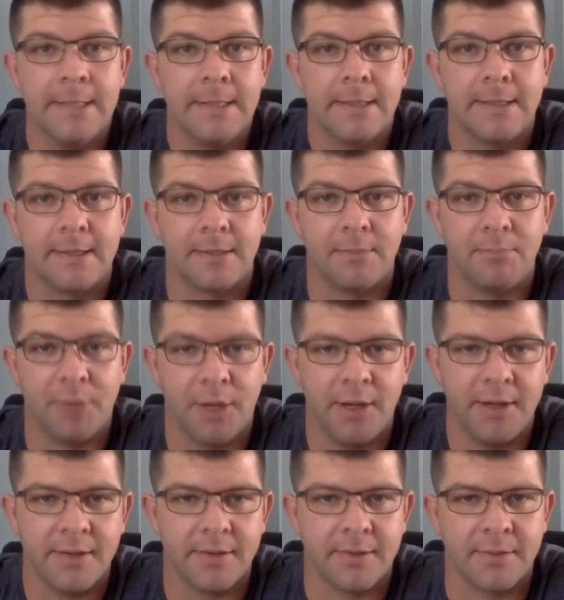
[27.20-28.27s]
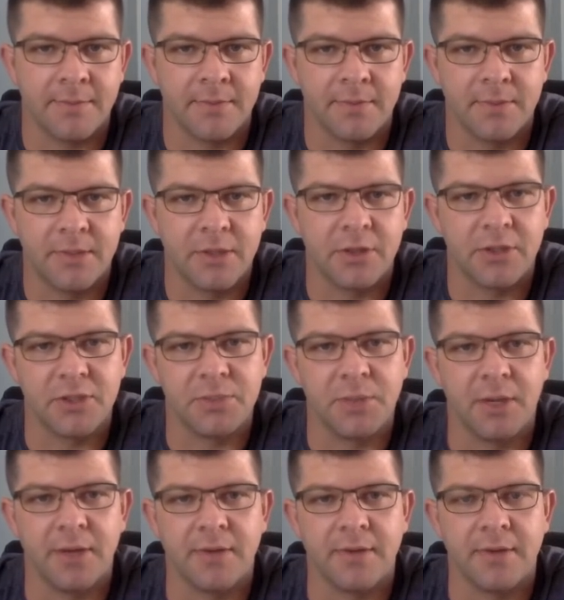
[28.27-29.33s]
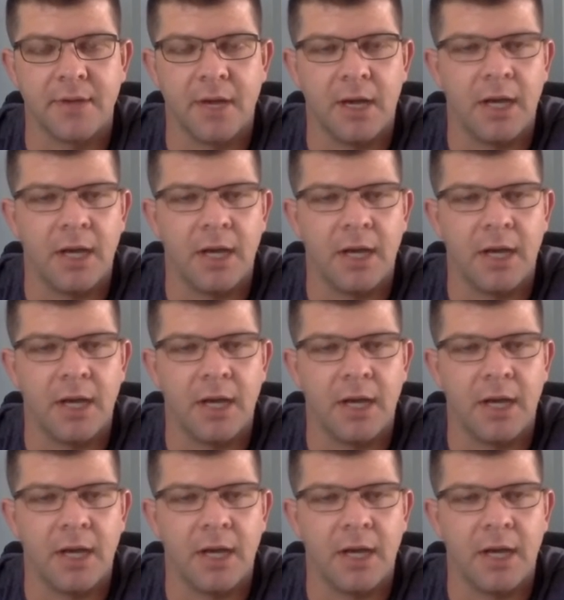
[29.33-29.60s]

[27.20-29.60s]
some buzz, some serious buzz.